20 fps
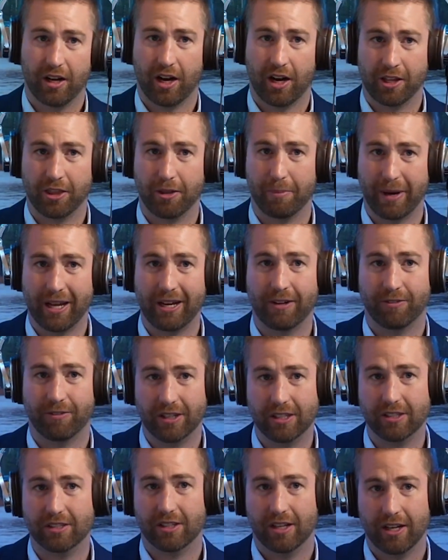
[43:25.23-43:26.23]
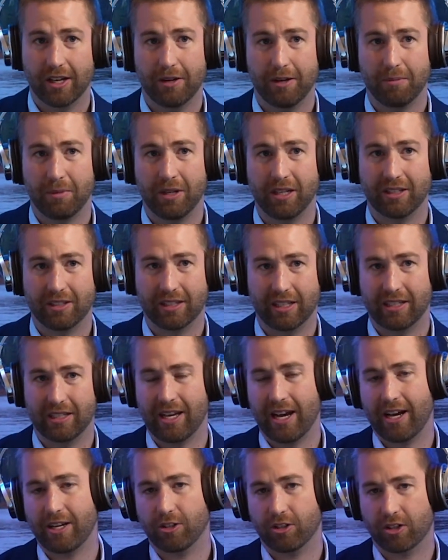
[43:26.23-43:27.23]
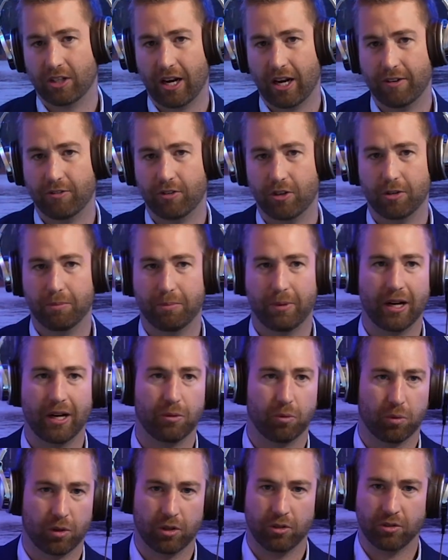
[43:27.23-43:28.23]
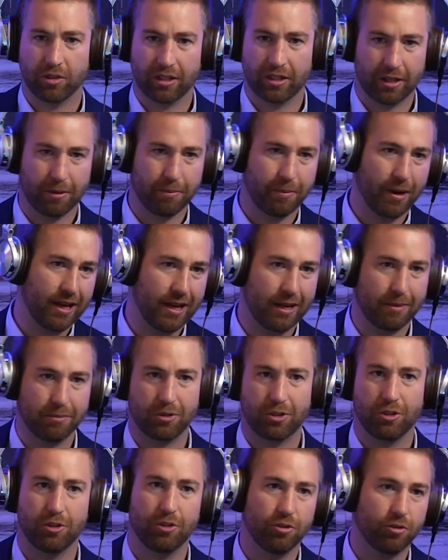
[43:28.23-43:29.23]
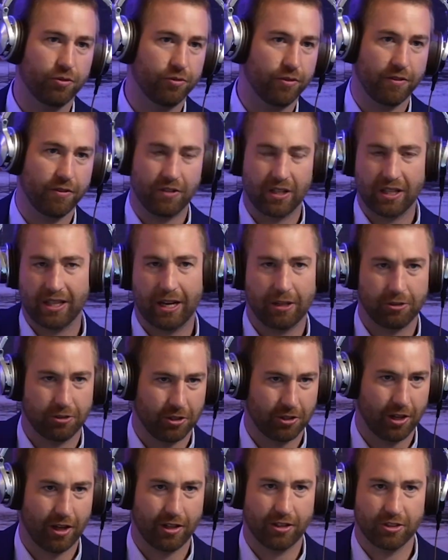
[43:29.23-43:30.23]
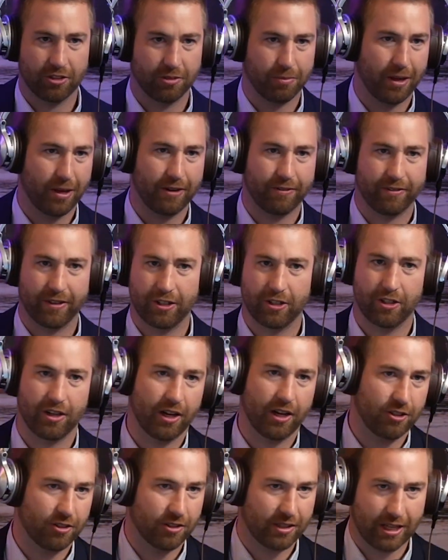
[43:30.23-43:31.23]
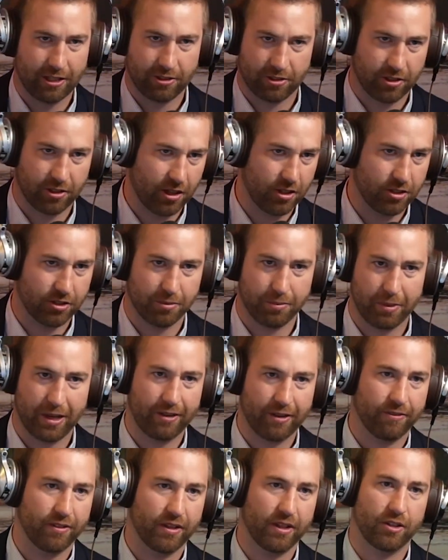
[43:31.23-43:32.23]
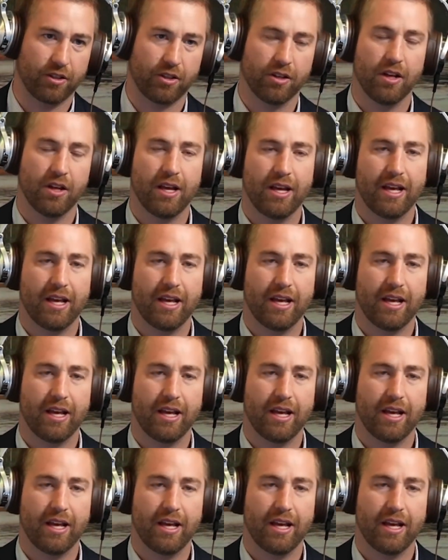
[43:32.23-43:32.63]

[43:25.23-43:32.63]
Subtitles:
on the benefits, meaning that, yeah, you're covered, but we're only going to pay up to $50,000 of benefit or $100,000 of benefit, or,